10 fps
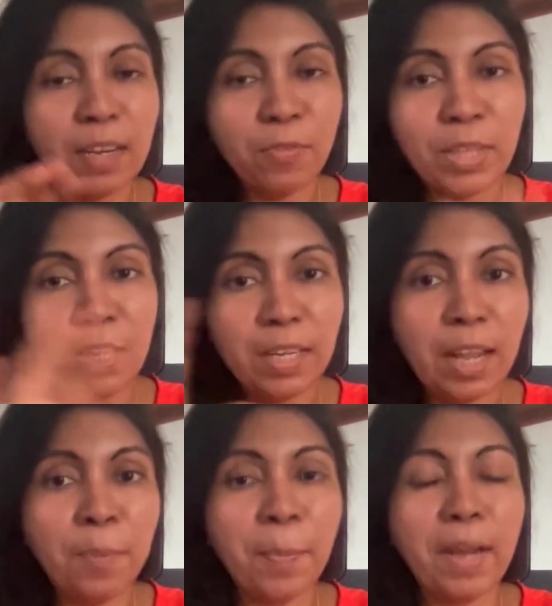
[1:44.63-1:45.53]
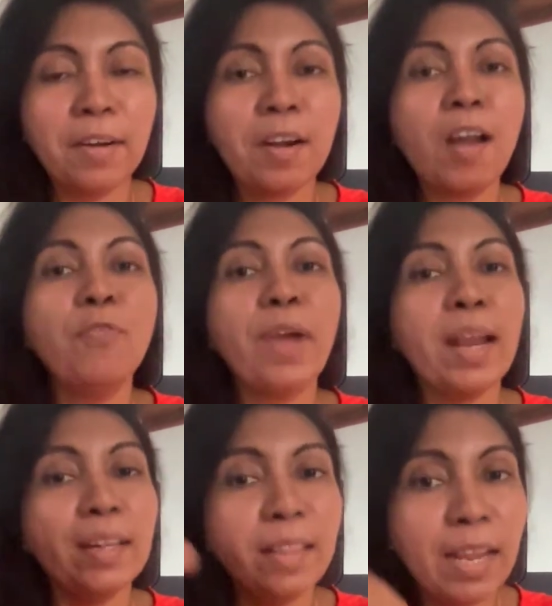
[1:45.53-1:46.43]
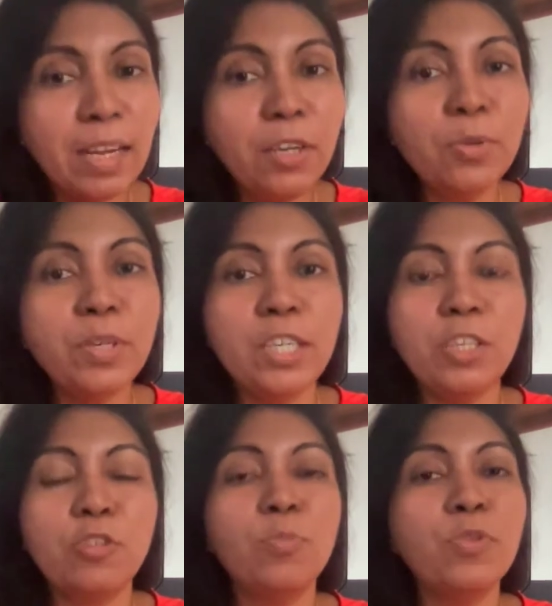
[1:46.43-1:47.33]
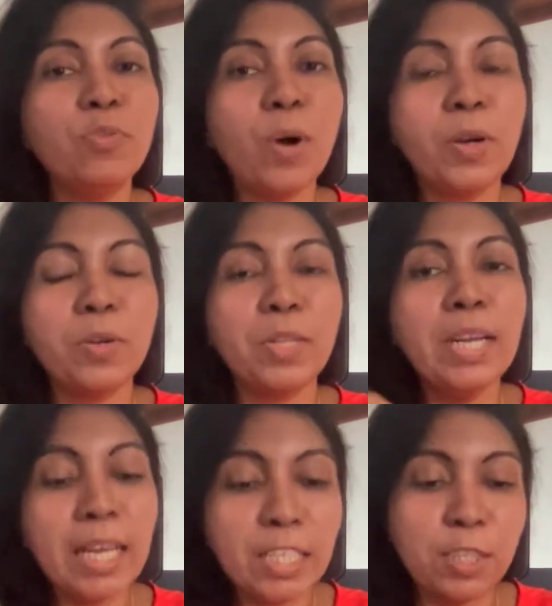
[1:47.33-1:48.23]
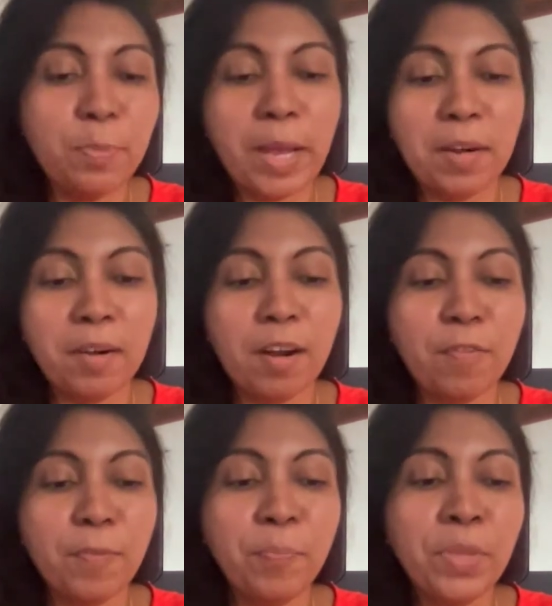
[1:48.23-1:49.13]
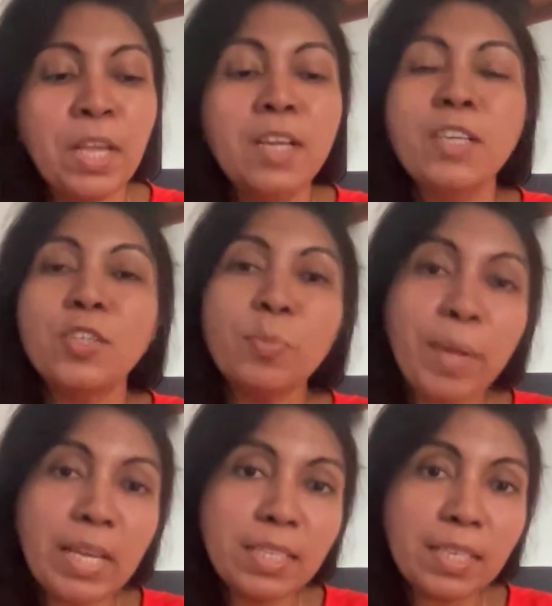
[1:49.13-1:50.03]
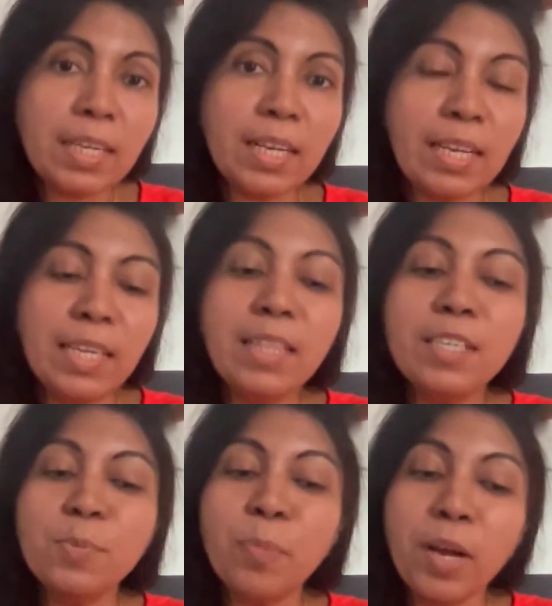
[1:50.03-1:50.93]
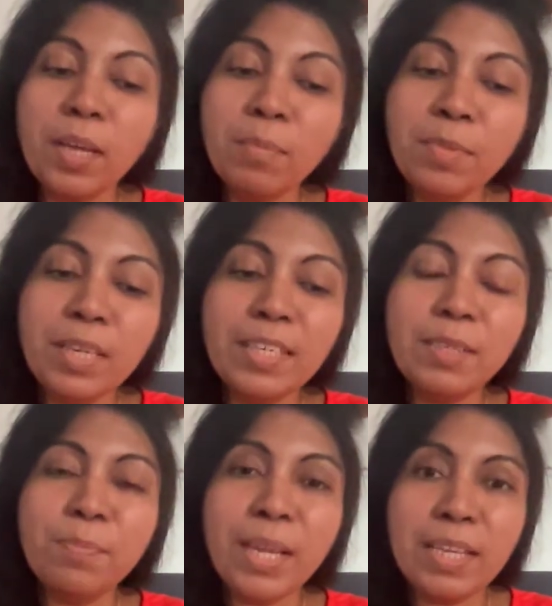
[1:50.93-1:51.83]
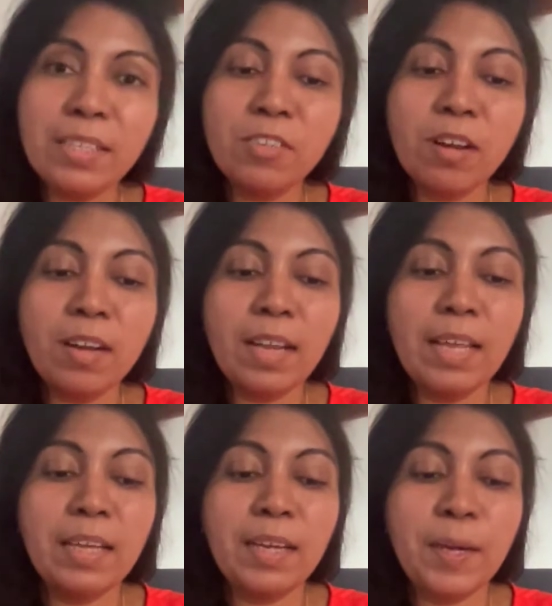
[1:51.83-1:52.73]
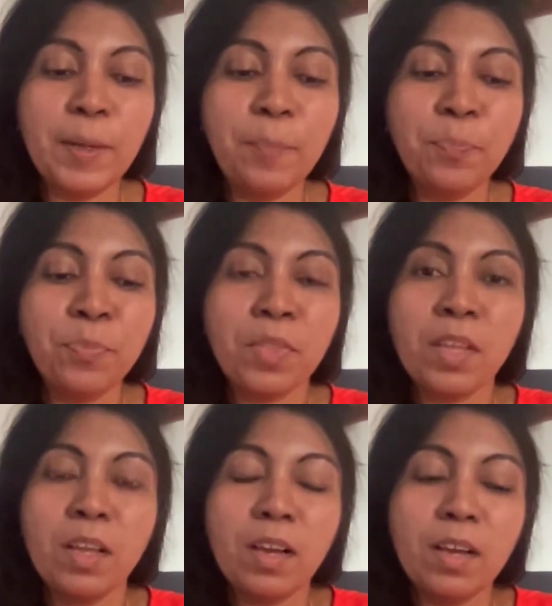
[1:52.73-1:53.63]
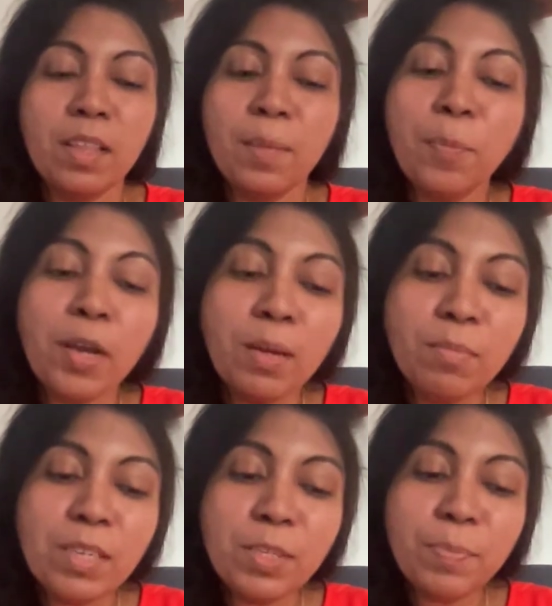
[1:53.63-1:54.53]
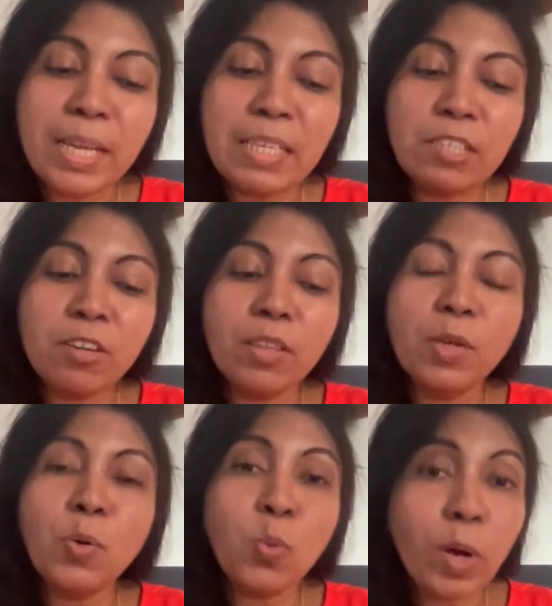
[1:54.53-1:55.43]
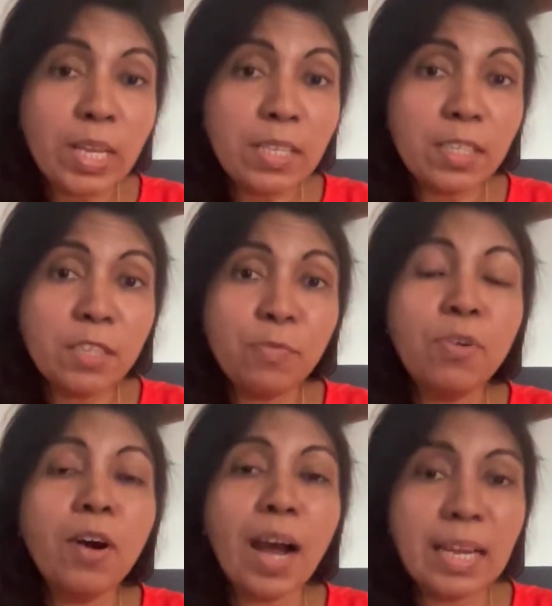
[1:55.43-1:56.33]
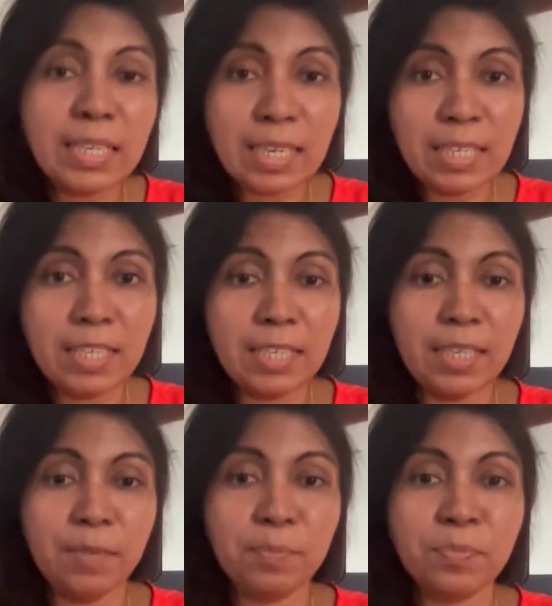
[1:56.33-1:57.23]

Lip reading: within that paragraph, and then you need to move on to the next paragraph. So basically this poem is based on the poem is based on the quest for identity,